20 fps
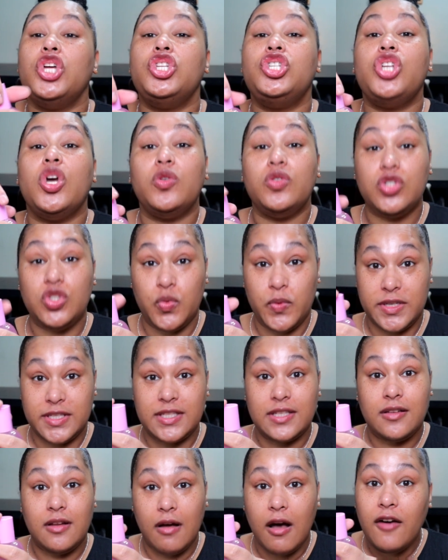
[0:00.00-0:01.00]
Don't twist
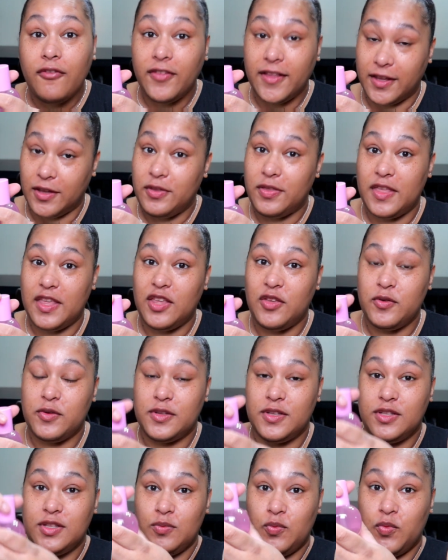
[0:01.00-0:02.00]
it off like you think
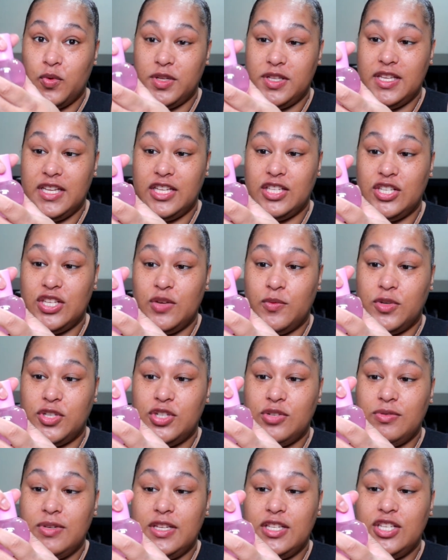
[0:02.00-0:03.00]
you would need to.
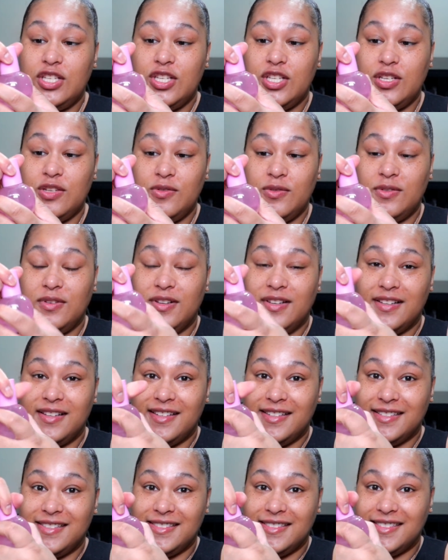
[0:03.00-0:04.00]
What you need to do
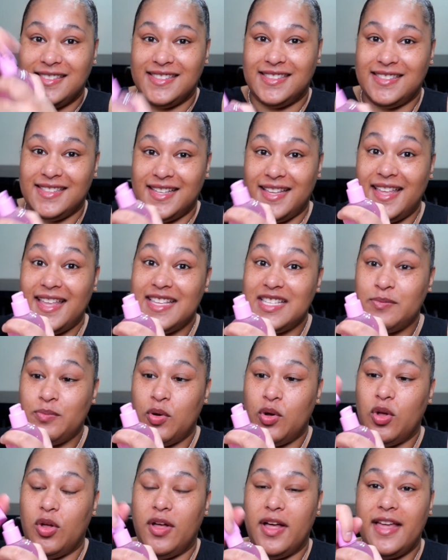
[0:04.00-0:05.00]
is
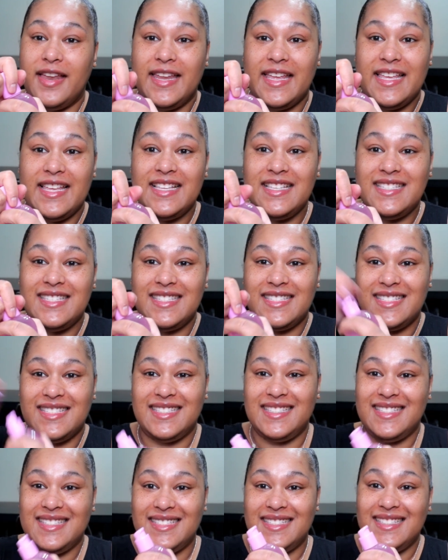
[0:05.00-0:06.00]
pull, and it is
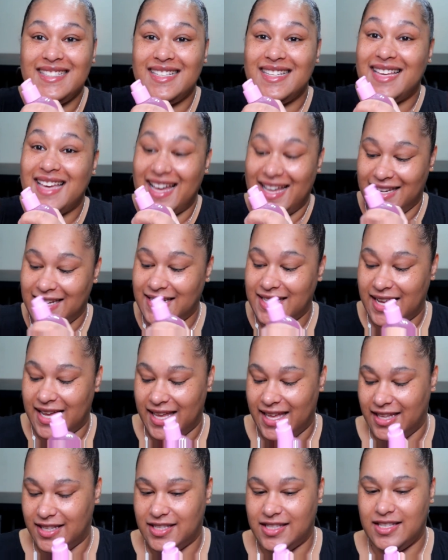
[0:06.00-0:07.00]
kind of
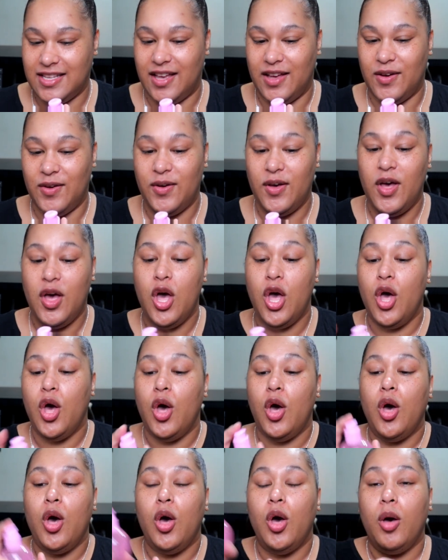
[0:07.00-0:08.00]
tight. So
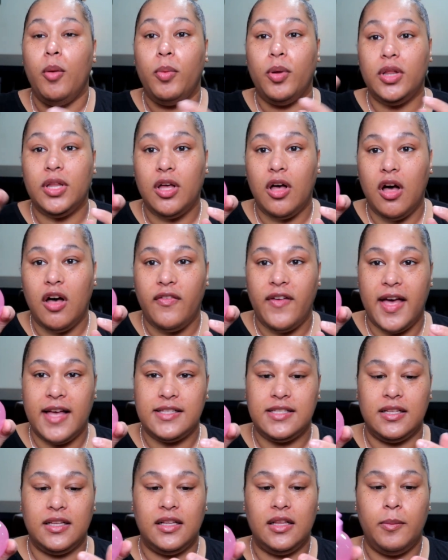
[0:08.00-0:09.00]
pull it off. It
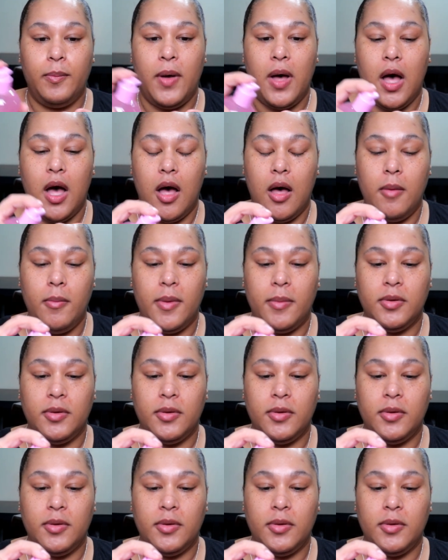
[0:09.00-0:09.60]
has a little pump.